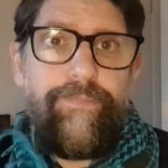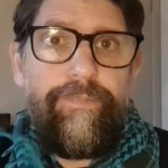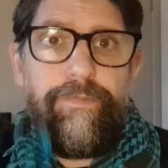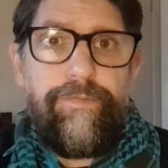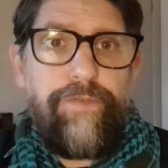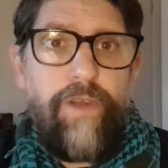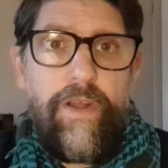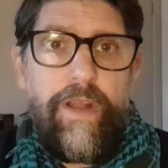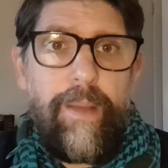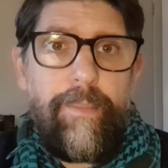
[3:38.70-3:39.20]

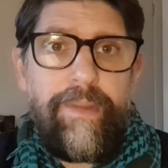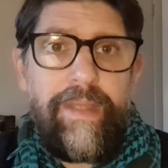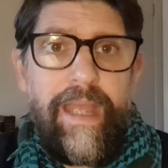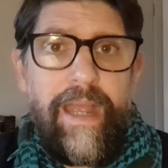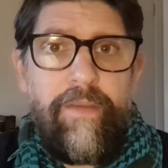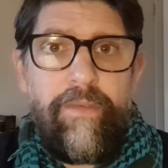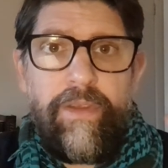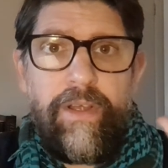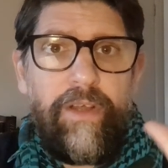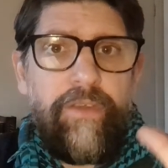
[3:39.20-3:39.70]
thrown up in the
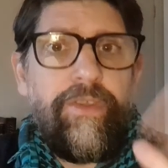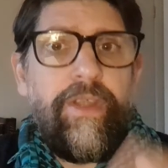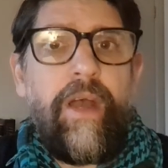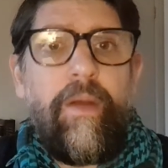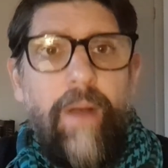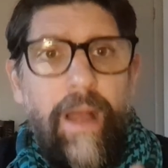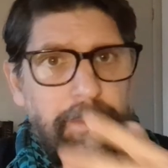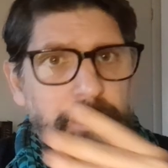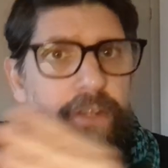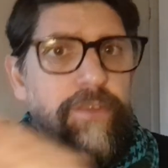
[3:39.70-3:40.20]
air and go,
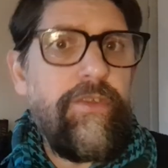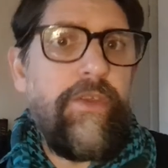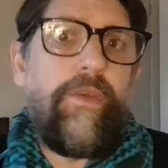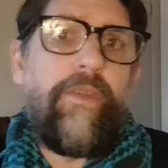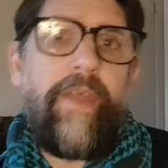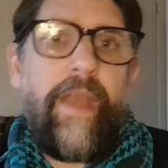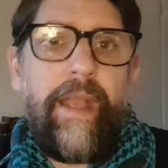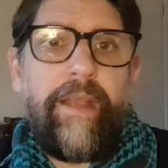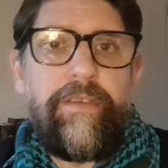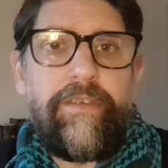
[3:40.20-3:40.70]
no, I'm going to
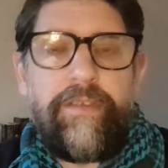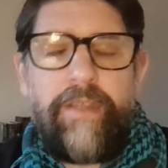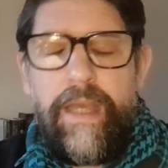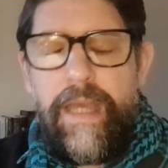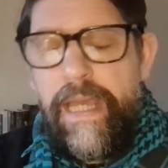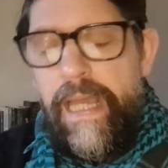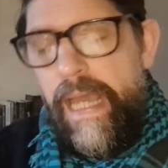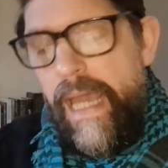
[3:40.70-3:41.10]
do this.